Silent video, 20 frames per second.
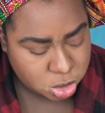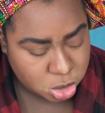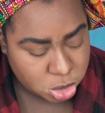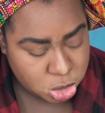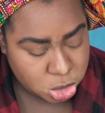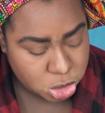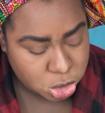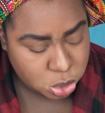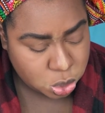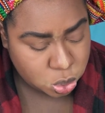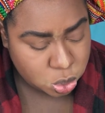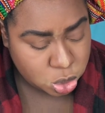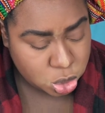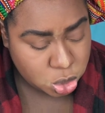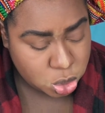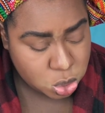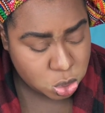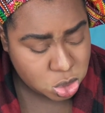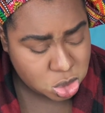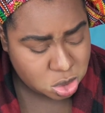new
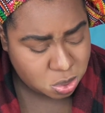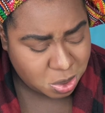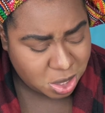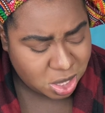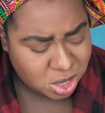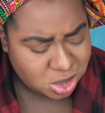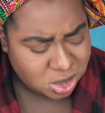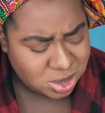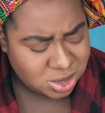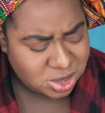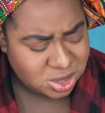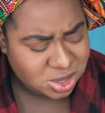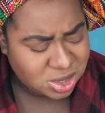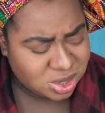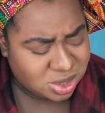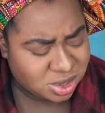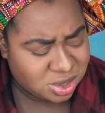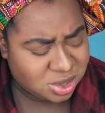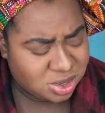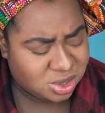nudes palette.
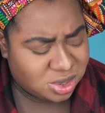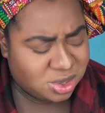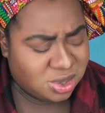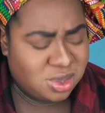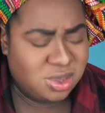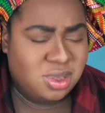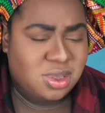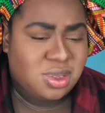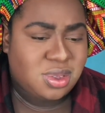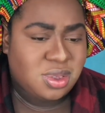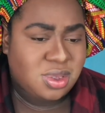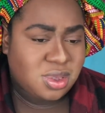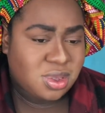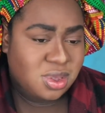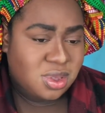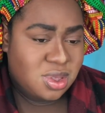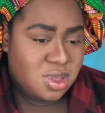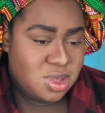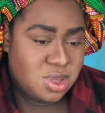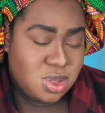Ugh,
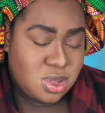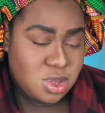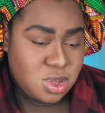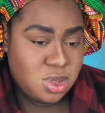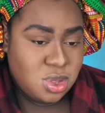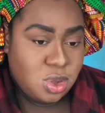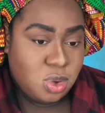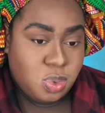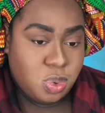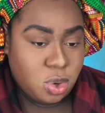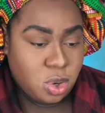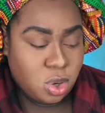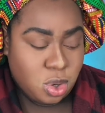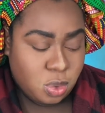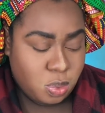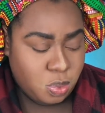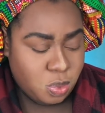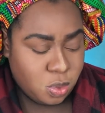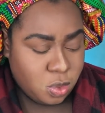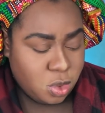it's just
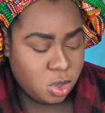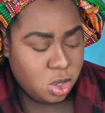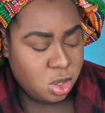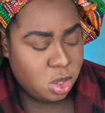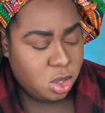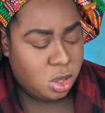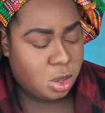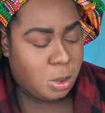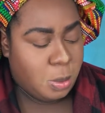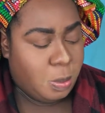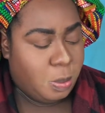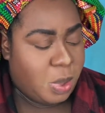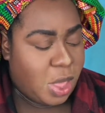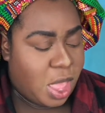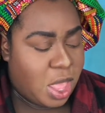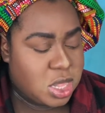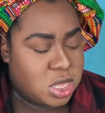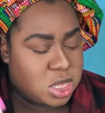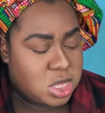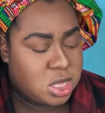super
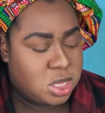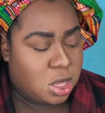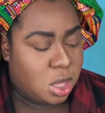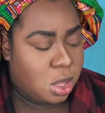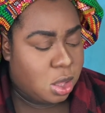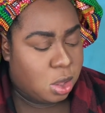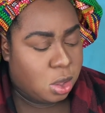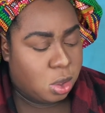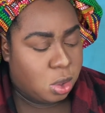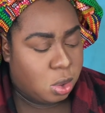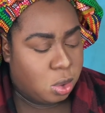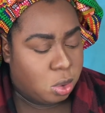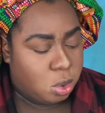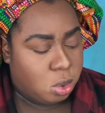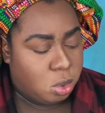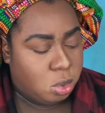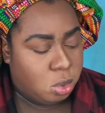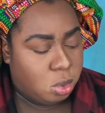pastel.